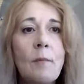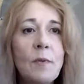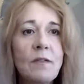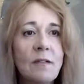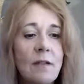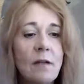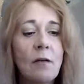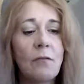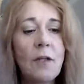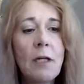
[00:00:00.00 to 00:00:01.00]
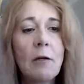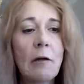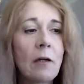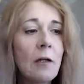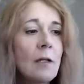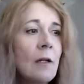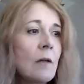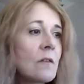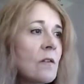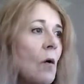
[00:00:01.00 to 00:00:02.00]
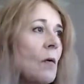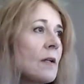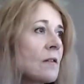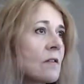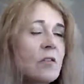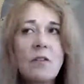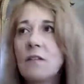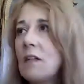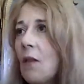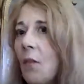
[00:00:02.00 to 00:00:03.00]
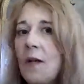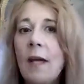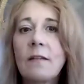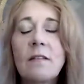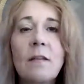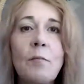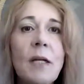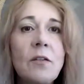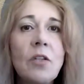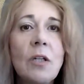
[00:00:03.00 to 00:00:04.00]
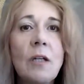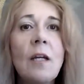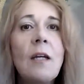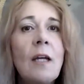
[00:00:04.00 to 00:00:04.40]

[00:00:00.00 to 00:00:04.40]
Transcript: opposite of here. So it's just in the next dimension,